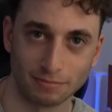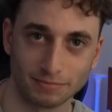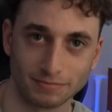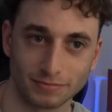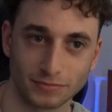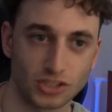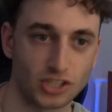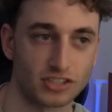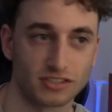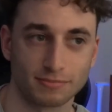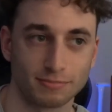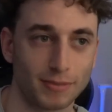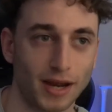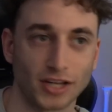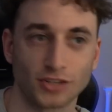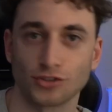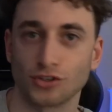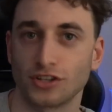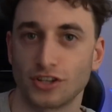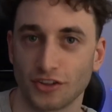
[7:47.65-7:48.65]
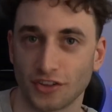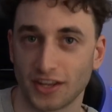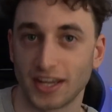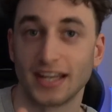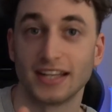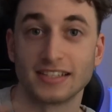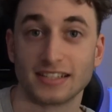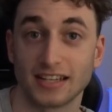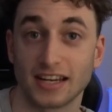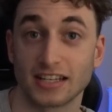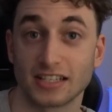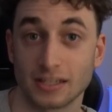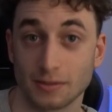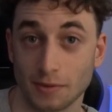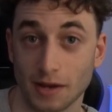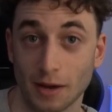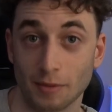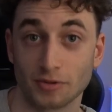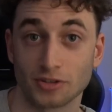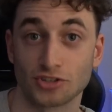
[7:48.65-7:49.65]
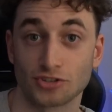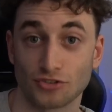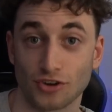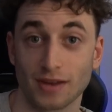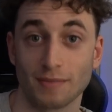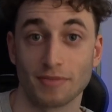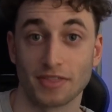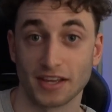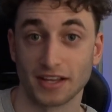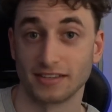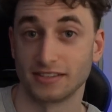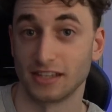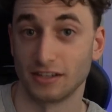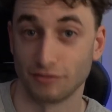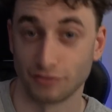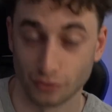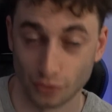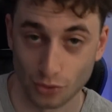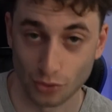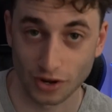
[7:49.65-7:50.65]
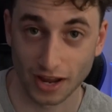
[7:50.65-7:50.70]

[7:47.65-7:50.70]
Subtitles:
Just make sure you got the internet to be able to stream things in 4K.